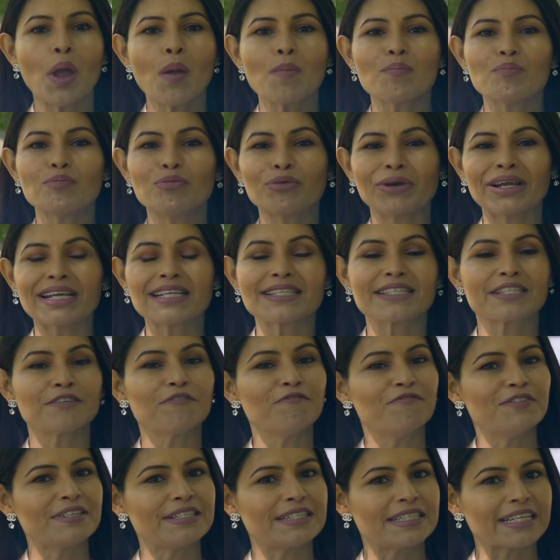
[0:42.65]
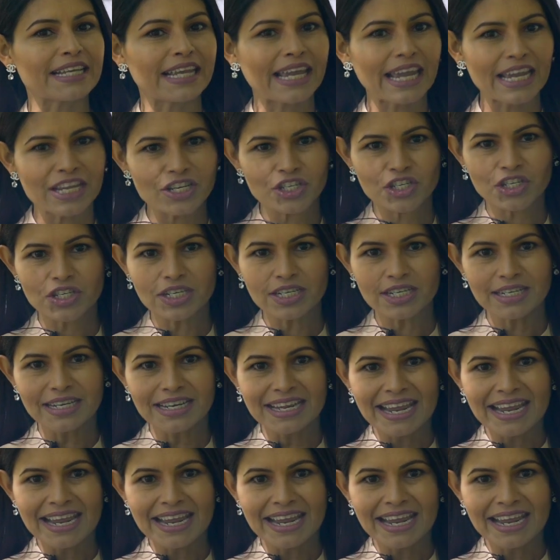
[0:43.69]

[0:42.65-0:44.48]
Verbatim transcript: brings sophistication